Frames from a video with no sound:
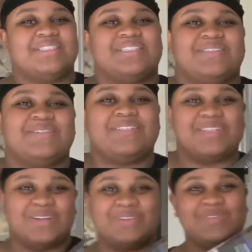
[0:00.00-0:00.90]
Here we go.
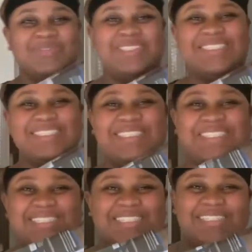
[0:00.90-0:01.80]

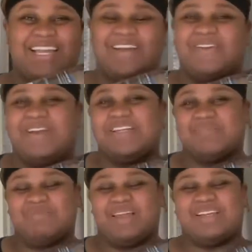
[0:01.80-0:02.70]
It's like a grayish
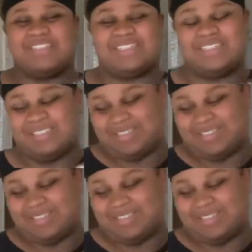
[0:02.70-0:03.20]
blackish color,